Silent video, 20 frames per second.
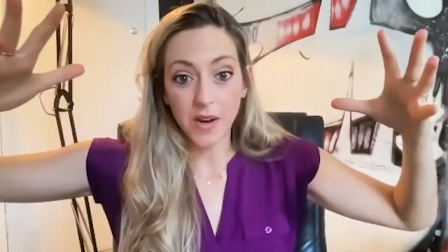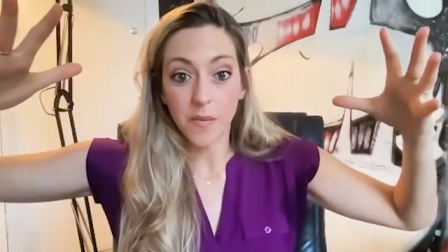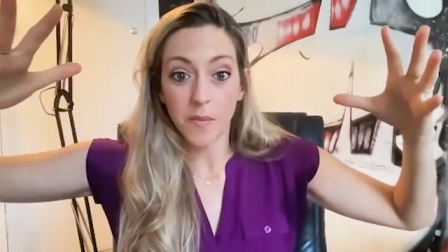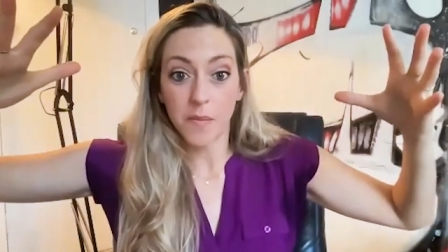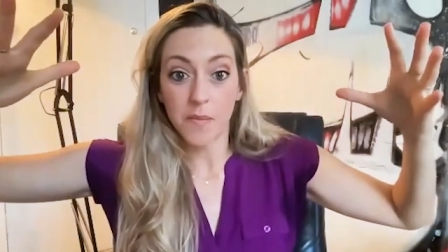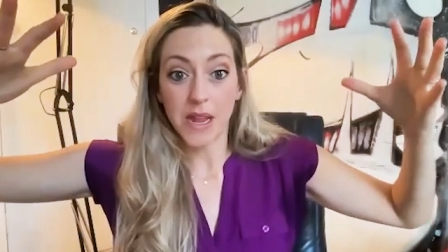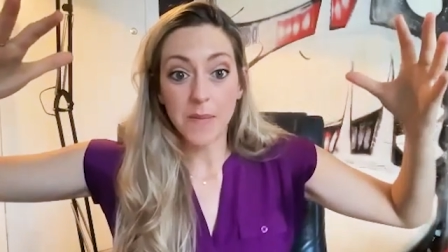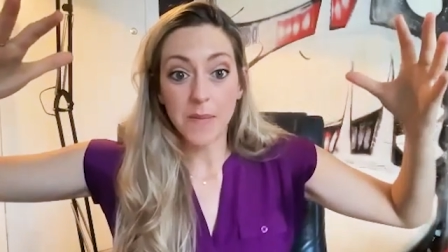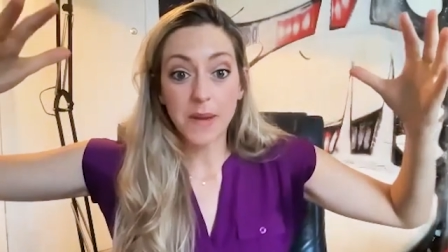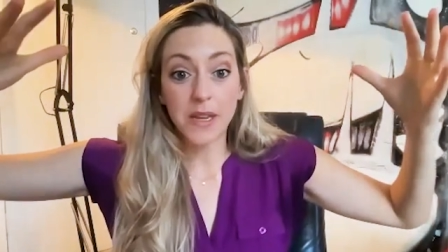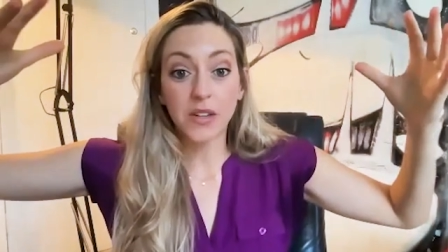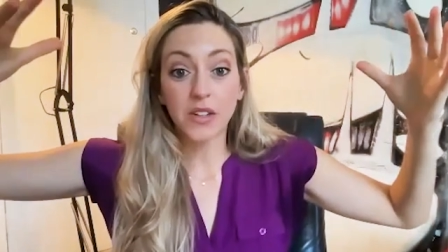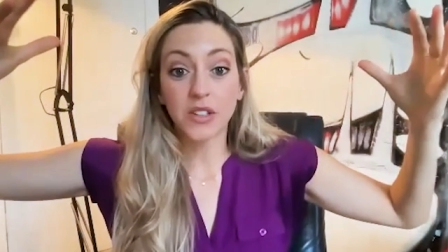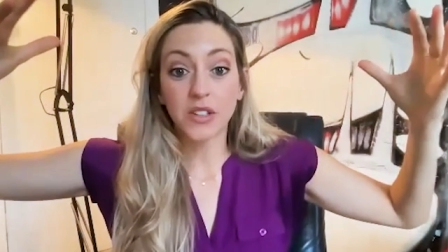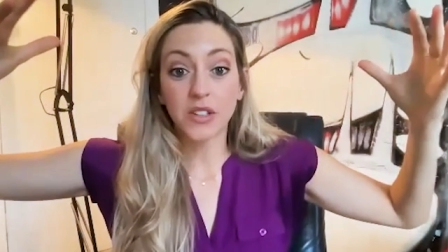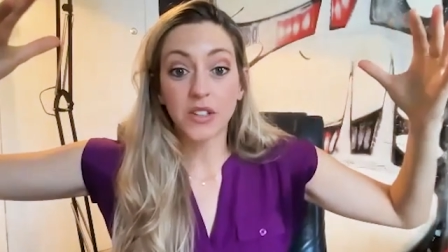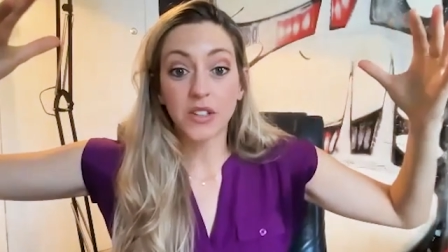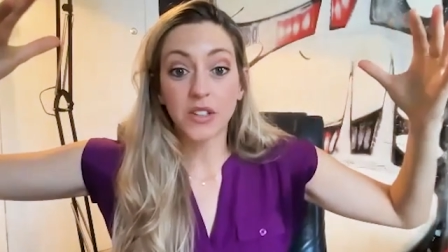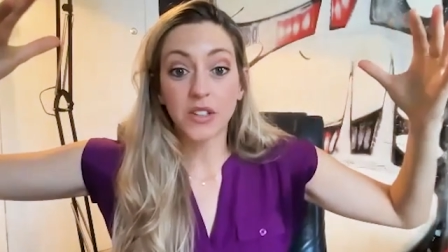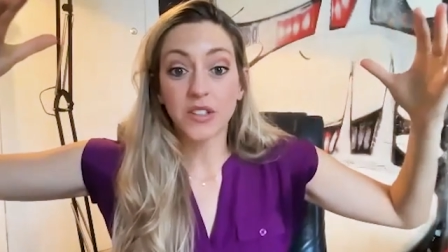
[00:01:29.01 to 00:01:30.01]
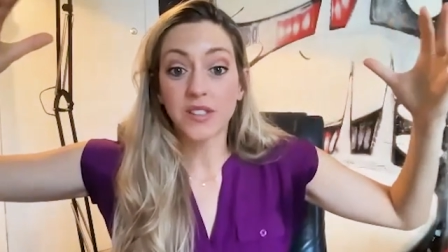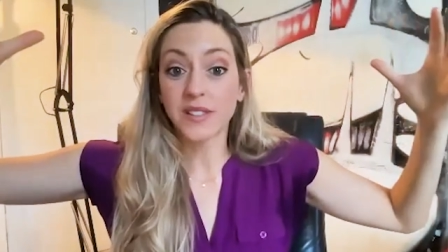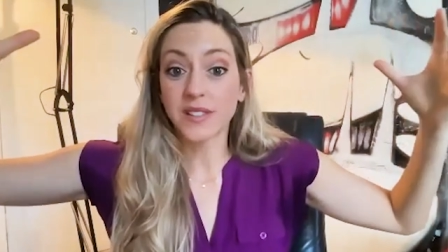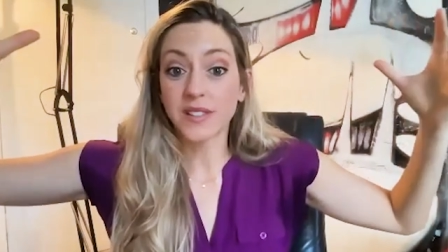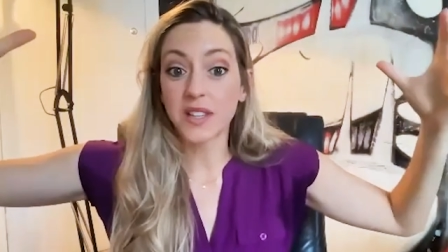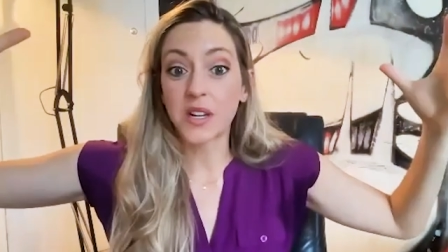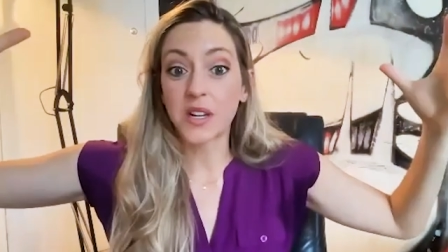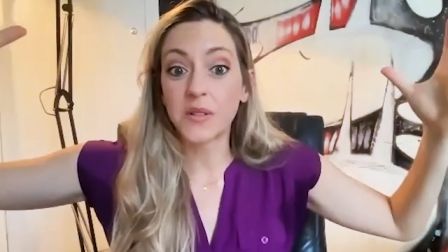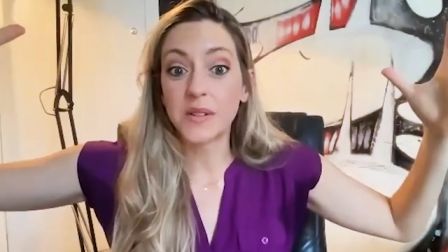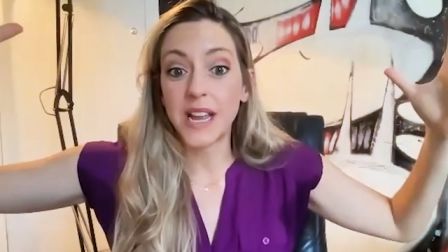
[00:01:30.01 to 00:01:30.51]
maybe it'll slow
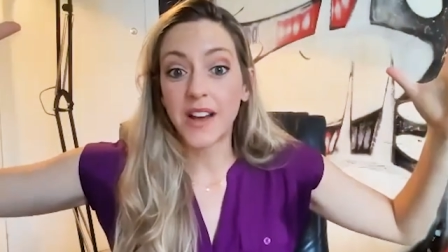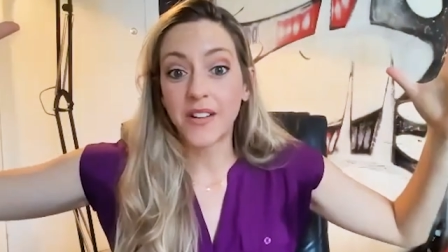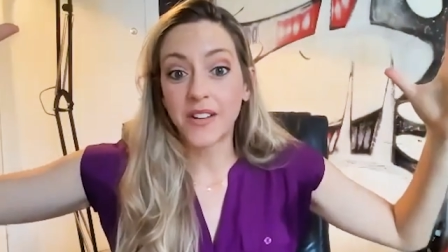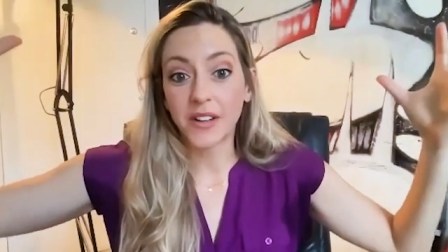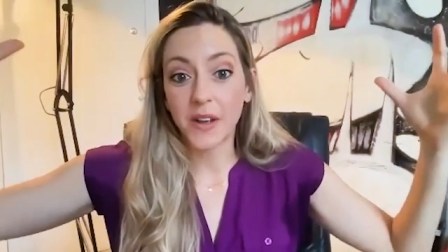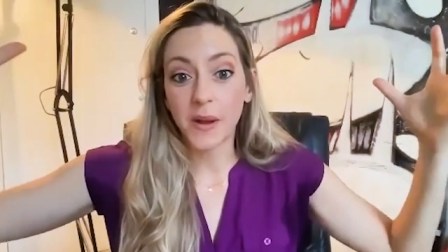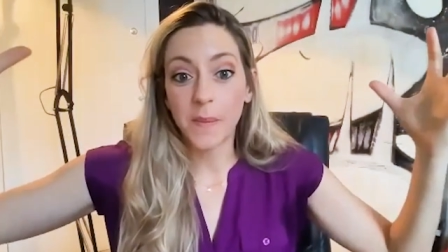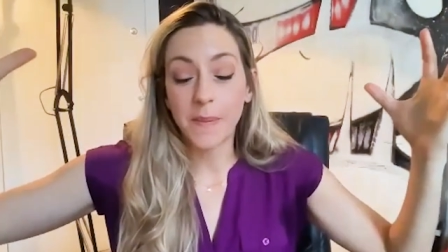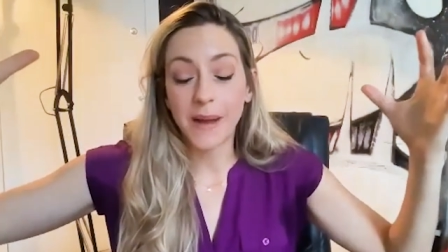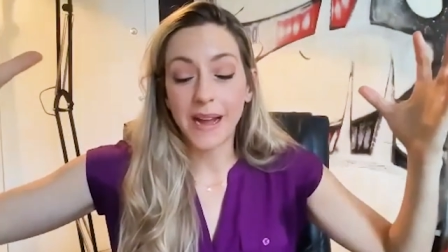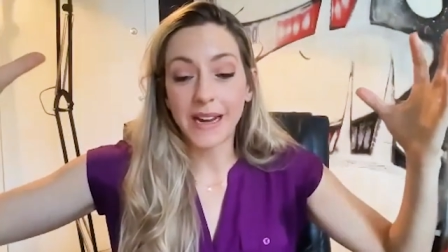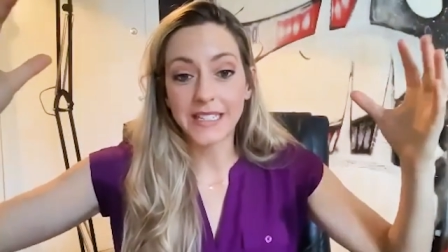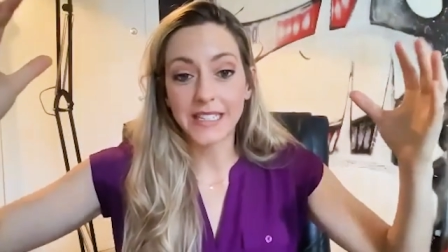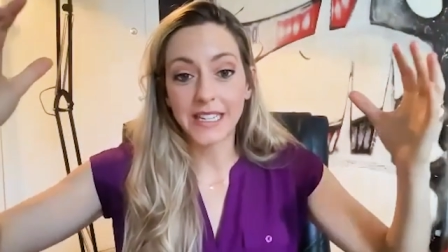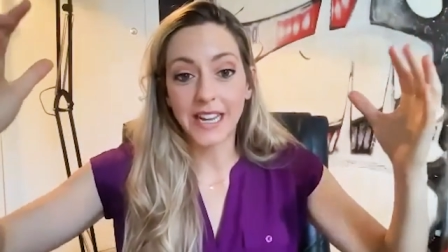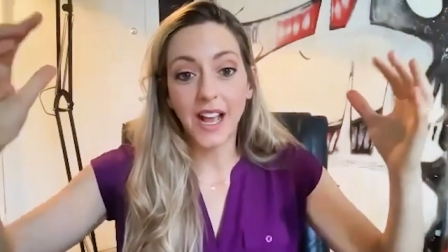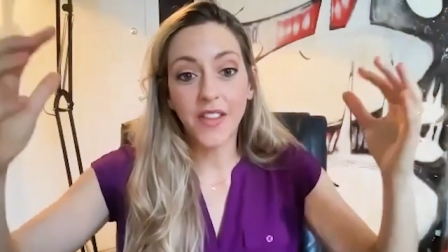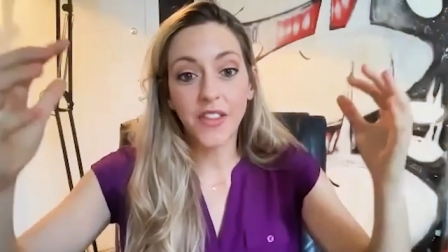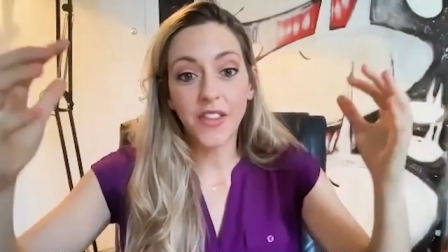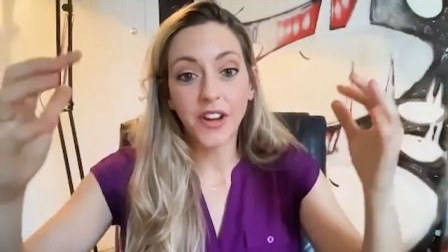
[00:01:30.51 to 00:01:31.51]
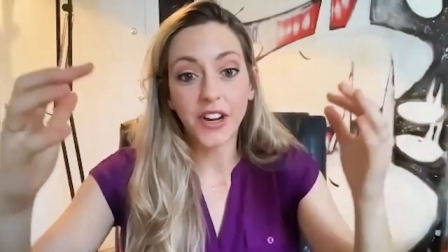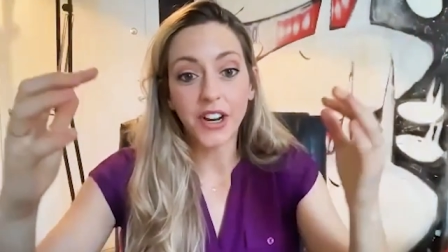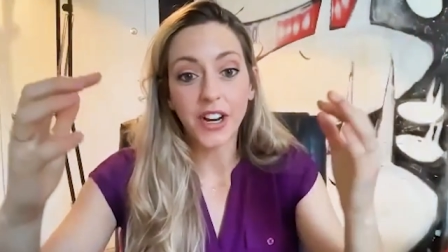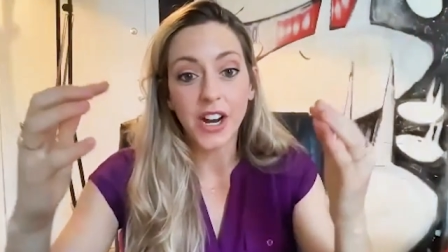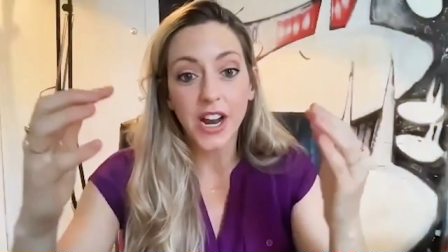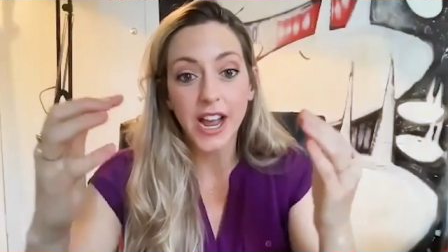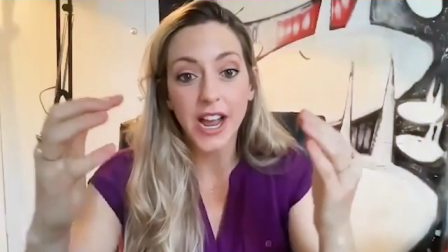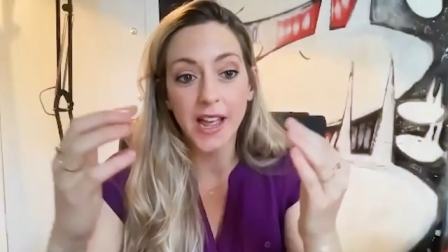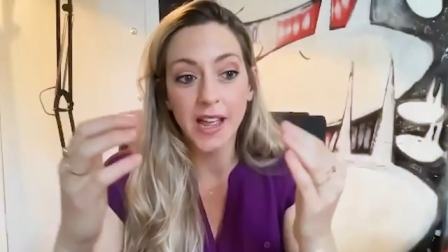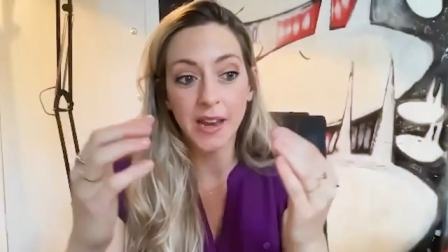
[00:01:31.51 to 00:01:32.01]
down and come back together
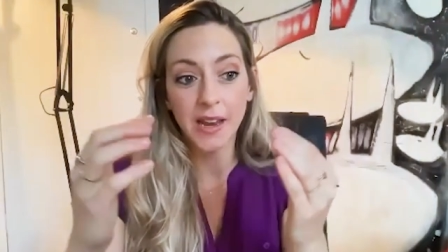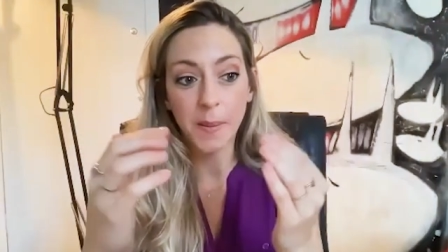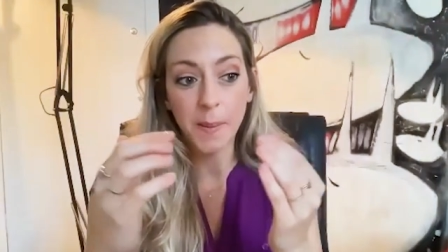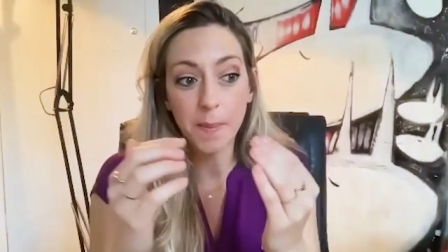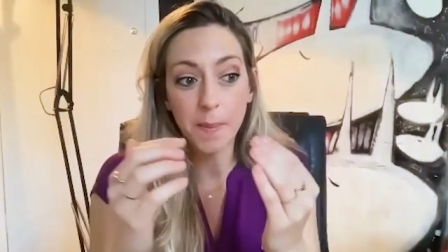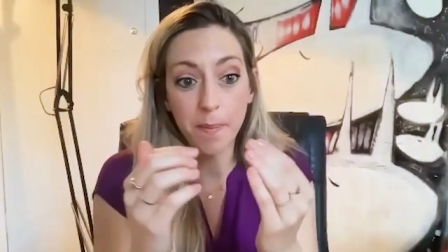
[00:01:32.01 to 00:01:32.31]
and